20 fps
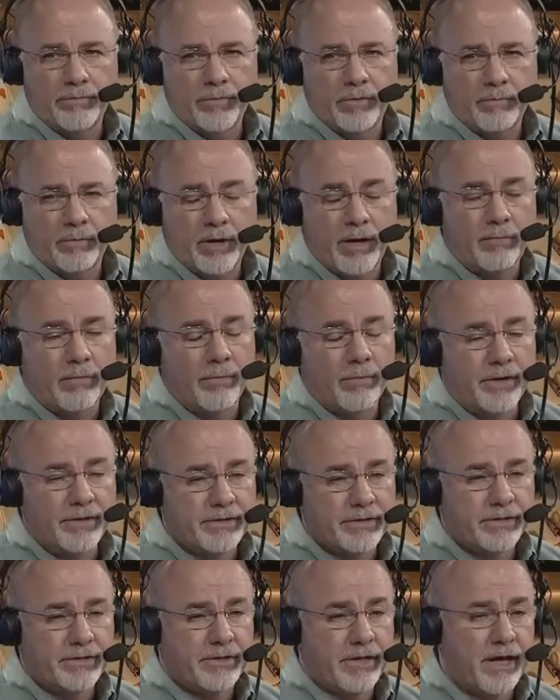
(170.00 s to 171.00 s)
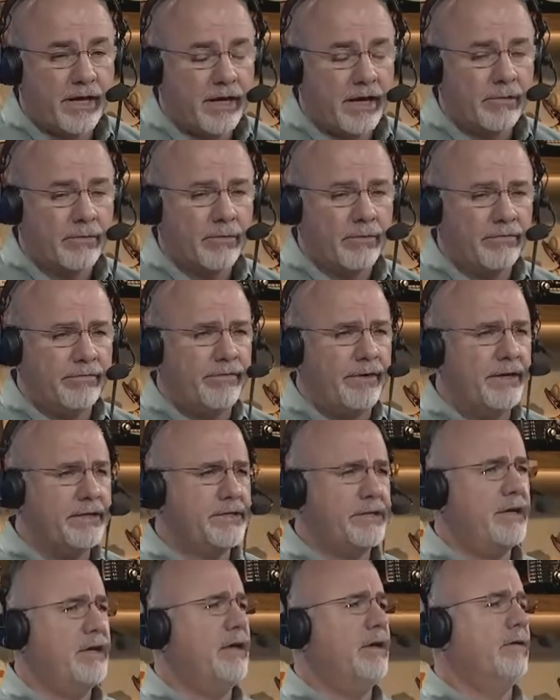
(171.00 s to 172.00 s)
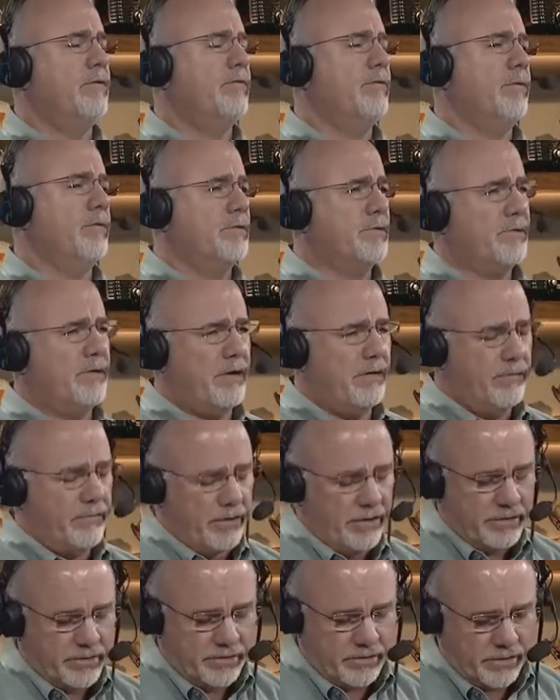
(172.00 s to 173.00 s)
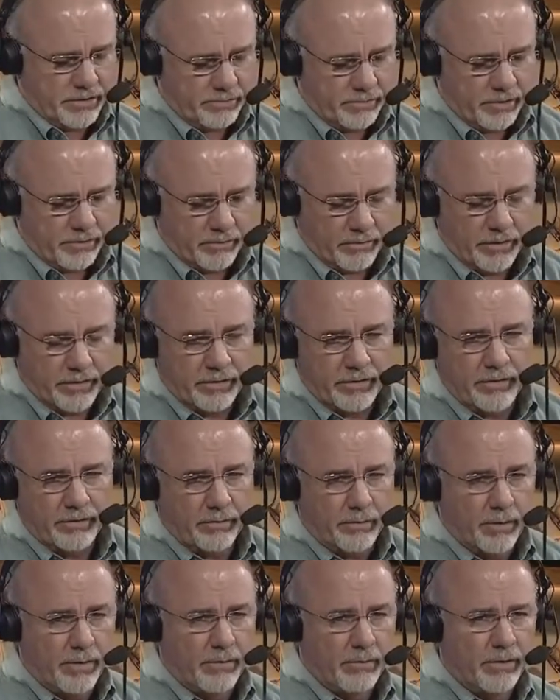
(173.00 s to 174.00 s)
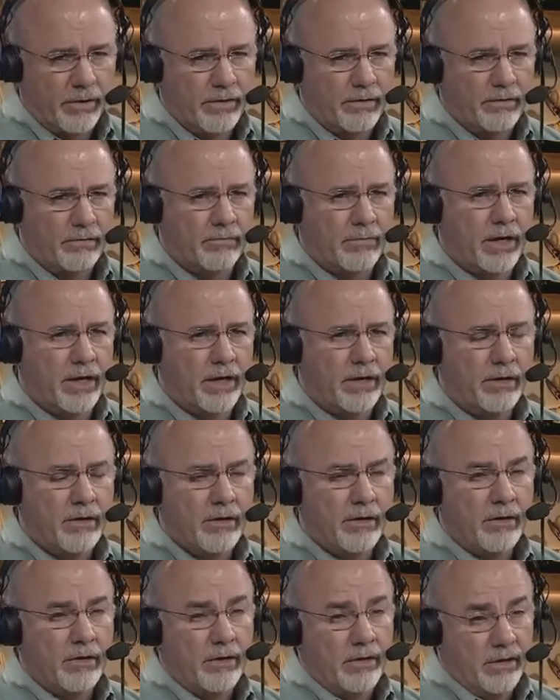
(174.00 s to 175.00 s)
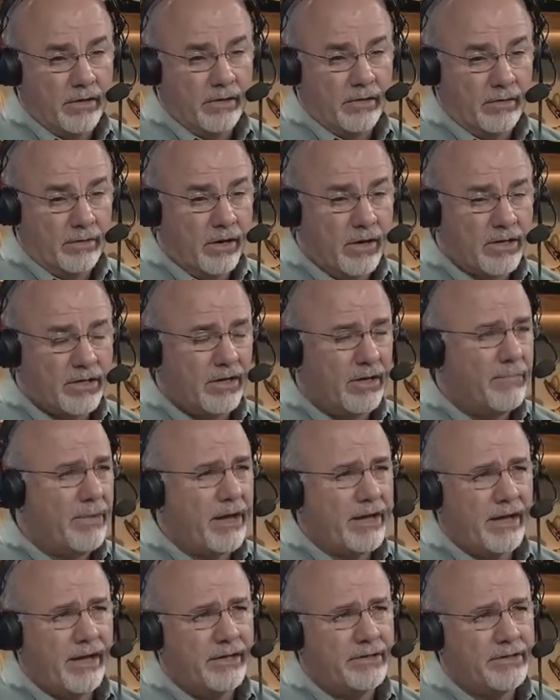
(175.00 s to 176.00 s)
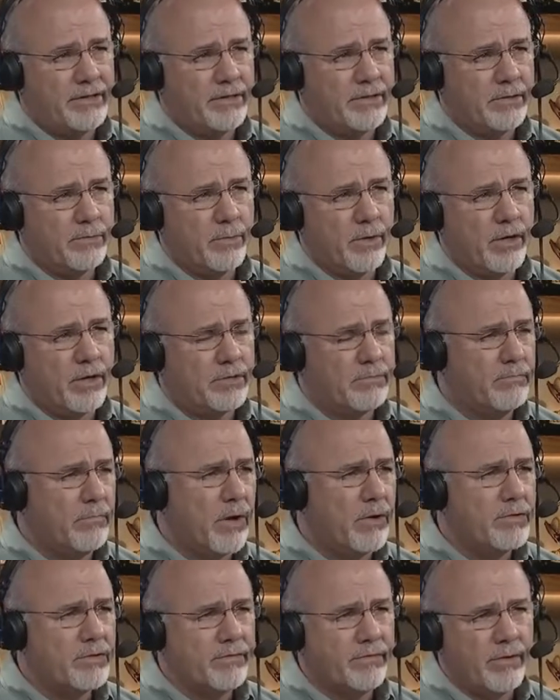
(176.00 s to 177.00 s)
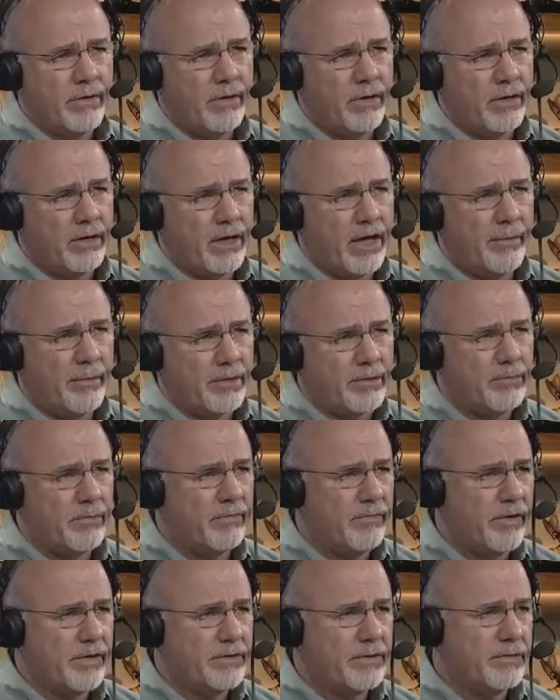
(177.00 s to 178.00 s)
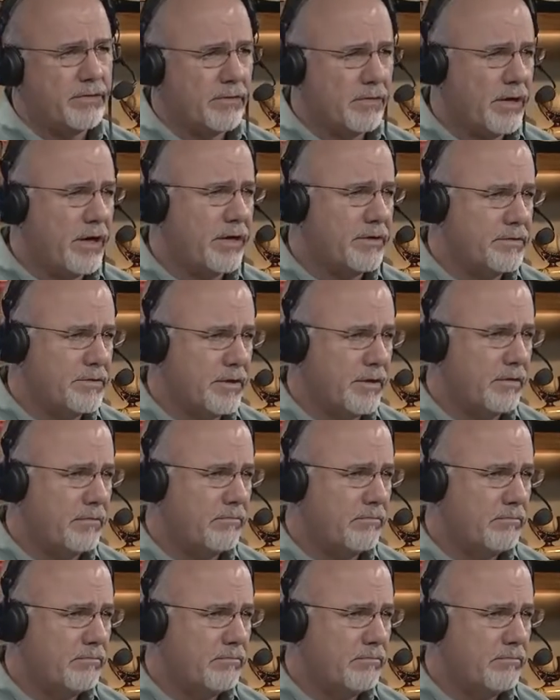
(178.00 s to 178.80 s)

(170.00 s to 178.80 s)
the problem is that got real fuzzy, and of course, history's been written and rewritten by largely by Keynesians, because most of your economics professors are Keynesian